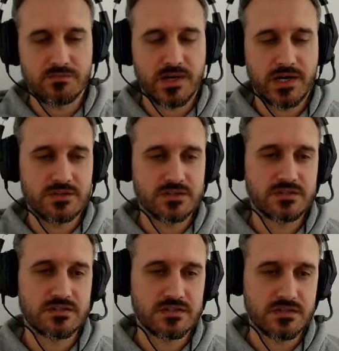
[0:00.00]
to
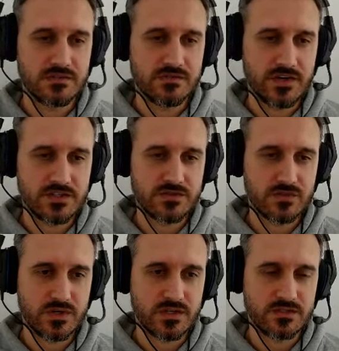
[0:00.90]
Paris
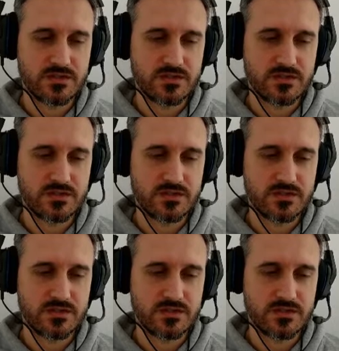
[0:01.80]
Fashion Week.